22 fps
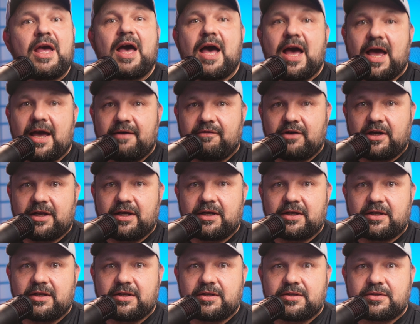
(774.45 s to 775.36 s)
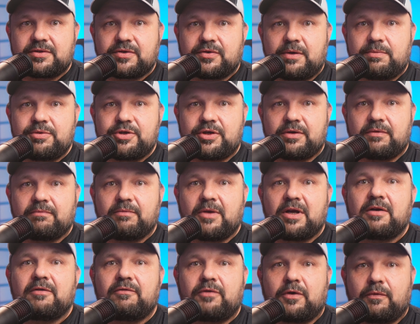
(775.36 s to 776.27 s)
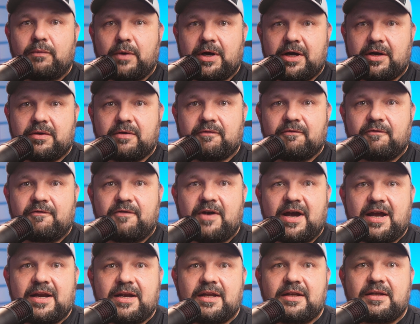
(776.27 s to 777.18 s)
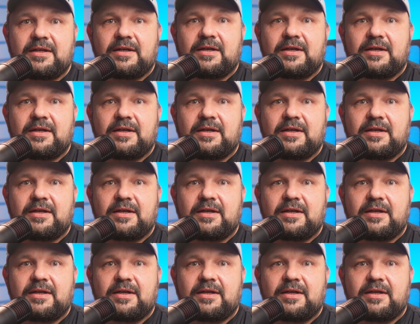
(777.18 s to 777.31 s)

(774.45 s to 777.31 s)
I have a link in the description for where you can find it.